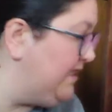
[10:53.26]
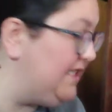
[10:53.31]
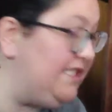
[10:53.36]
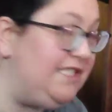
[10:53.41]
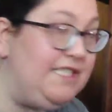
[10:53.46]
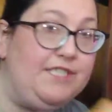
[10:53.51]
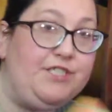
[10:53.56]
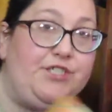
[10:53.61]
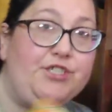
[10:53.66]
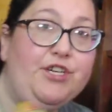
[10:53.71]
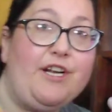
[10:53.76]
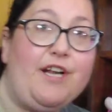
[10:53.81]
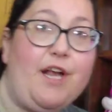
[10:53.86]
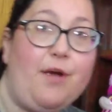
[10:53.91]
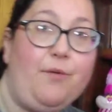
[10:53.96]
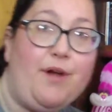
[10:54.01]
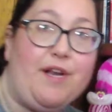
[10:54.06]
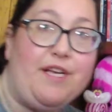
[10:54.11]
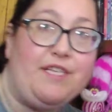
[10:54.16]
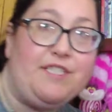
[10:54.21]
teacher and I
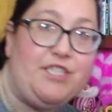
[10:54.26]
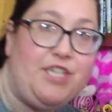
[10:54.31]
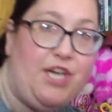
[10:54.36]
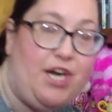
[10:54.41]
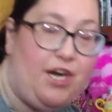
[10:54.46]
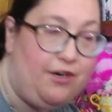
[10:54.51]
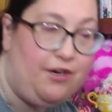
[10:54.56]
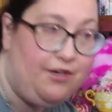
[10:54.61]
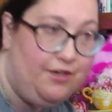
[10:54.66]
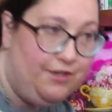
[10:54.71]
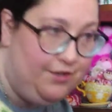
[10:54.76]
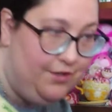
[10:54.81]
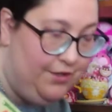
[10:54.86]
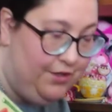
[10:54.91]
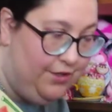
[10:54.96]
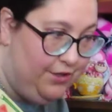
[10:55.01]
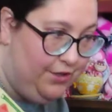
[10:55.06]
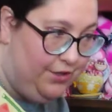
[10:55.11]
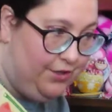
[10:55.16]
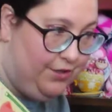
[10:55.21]
want to share
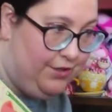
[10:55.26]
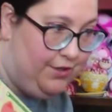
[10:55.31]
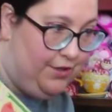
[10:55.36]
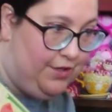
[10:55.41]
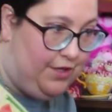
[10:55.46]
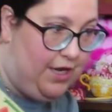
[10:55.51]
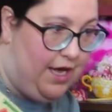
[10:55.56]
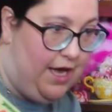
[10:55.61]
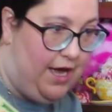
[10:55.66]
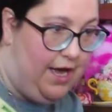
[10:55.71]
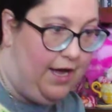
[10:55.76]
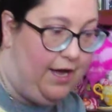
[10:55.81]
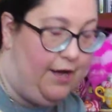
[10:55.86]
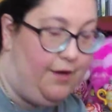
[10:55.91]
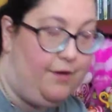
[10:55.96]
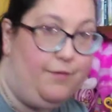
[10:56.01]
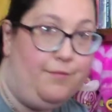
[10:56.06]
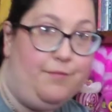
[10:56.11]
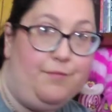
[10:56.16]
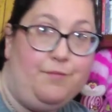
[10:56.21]

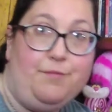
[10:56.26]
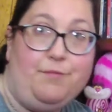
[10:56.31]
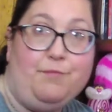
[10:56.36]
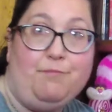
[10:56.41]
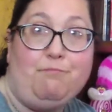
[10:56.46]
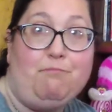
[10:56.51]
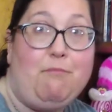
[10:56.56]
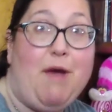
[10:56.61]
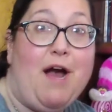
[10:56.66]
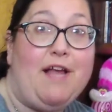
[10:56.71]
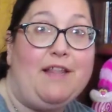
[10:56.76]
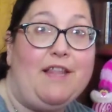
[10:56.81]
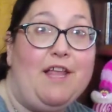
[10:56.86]
my